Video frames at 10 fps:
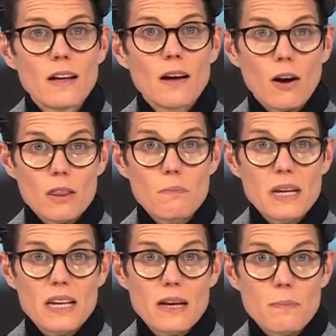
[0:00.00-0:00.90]
are the
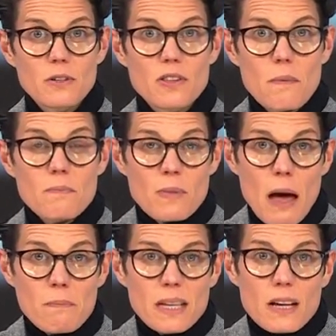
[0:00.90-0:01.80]
beekeepers that,
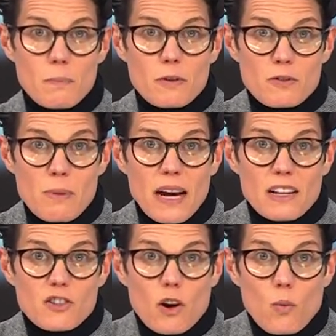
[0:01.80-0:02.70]
that beekeepers
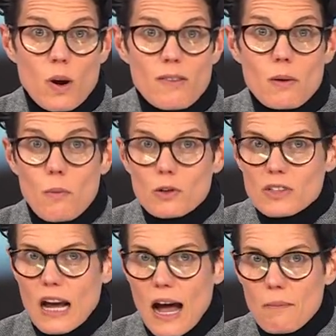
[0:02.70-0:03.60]
manage are one of the
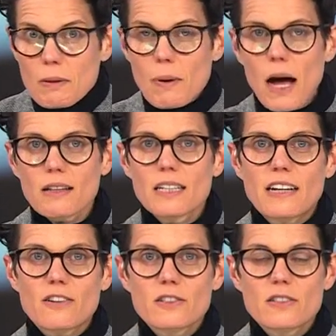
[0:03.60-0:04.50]
most common
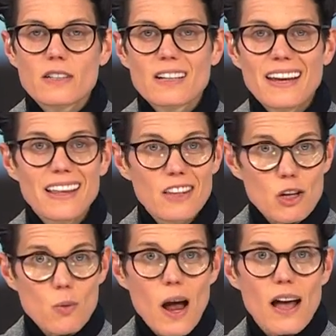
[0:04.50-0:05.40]
pollinators in the
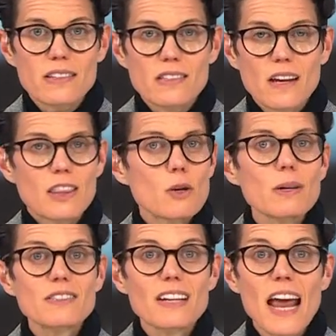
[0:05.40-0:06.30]
U S. The U
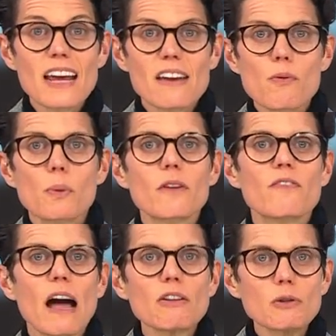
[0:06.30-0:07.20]
S D A even put a
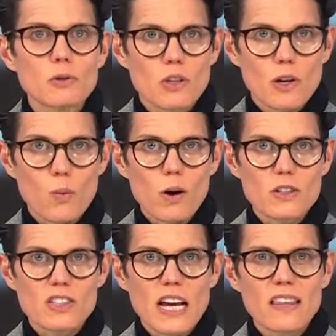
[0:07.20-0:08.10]
value to their
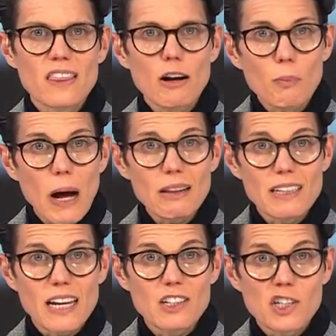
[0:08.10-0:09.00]
work, saying their
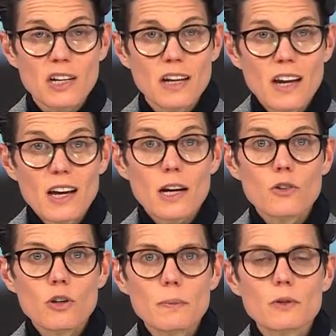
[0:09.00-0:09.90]
pollination
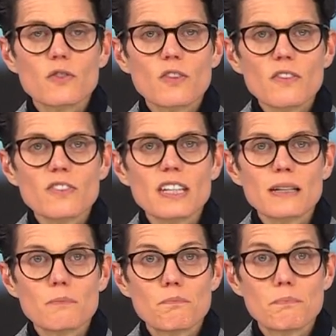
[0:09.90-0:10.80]
contributes
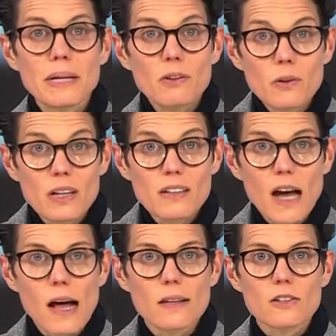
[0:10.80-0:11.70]
fifteen billion
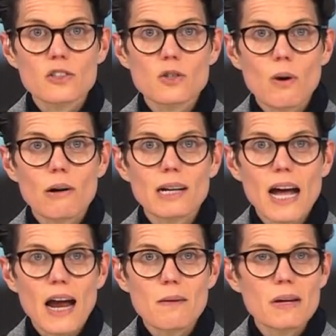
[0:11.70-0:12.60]
dollars to our
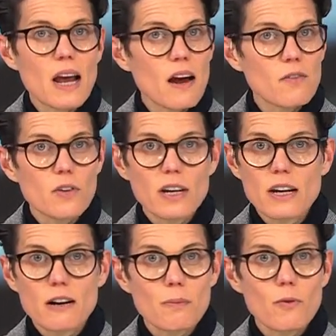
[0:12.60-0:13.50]
economy every
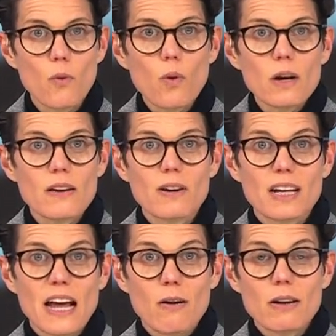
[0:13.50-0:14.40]
year before even
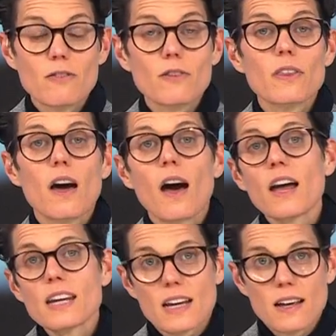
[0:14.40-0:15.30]
accounting for the
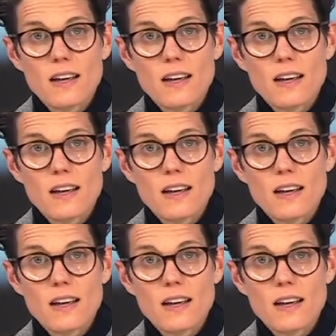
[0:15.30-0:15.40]
honey